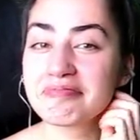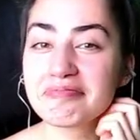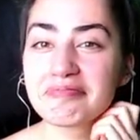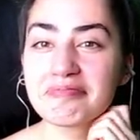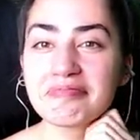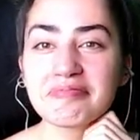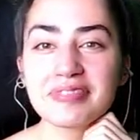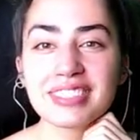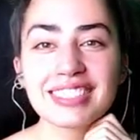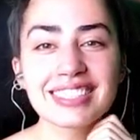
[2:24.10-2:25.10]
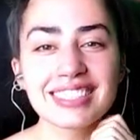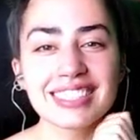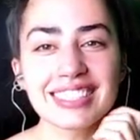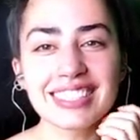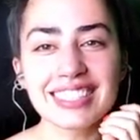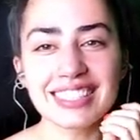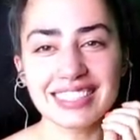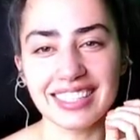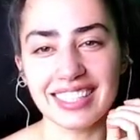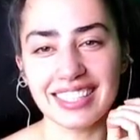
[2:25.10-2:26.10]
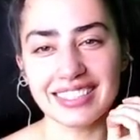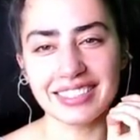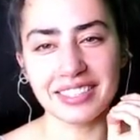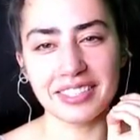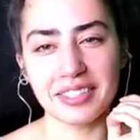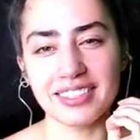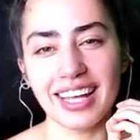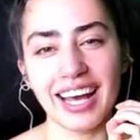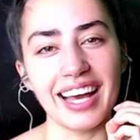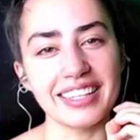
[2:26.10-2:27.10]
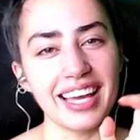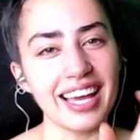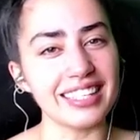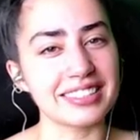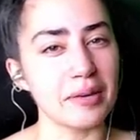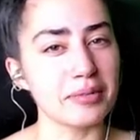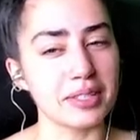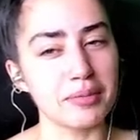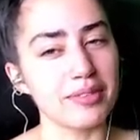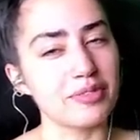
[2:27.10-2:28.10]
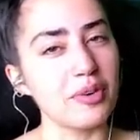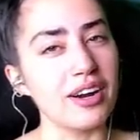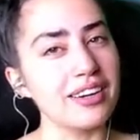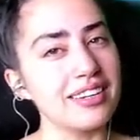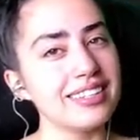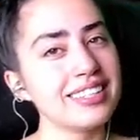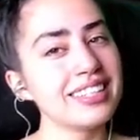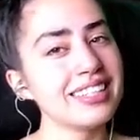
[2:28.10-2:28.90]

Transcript: game is over, and Crowder yeah, does that. so, they had something that's before. That's one